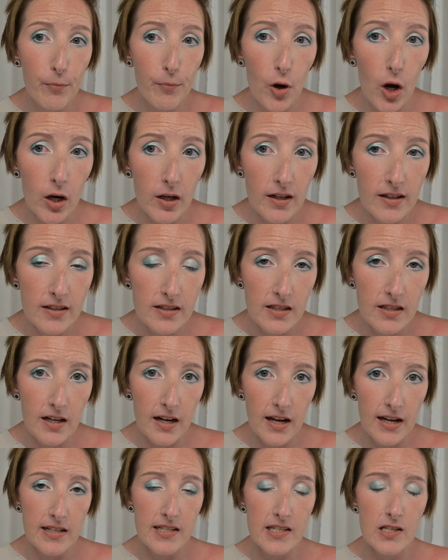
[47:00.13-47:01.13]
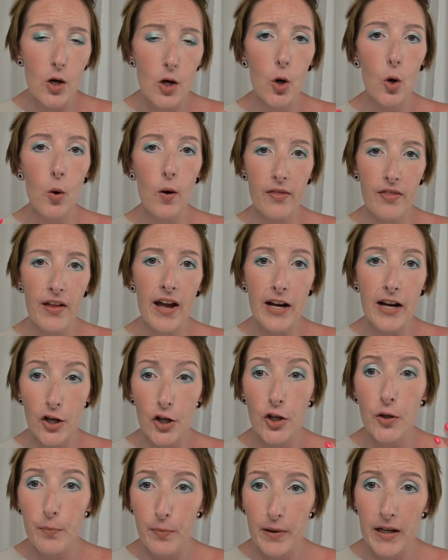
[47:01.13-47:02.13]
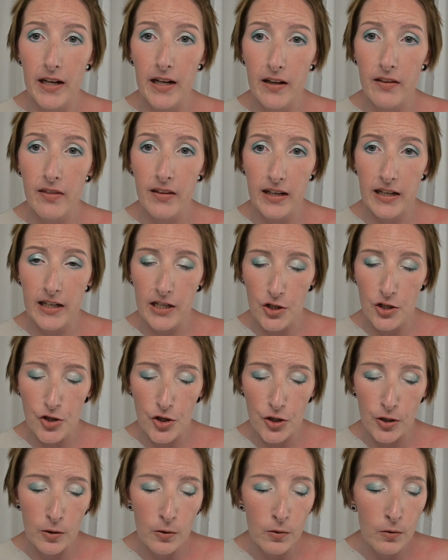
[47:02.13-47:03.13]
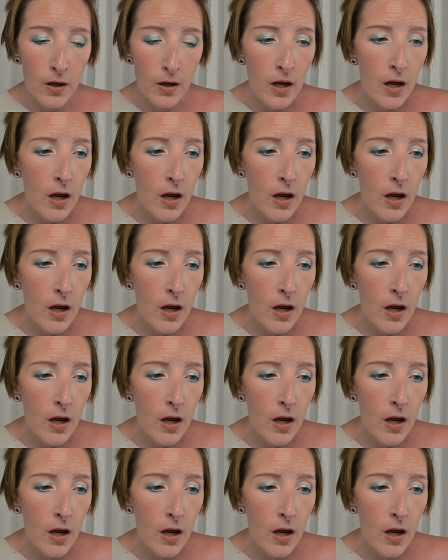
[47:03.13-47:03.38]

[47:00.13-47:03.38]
products today, so that could be the issue.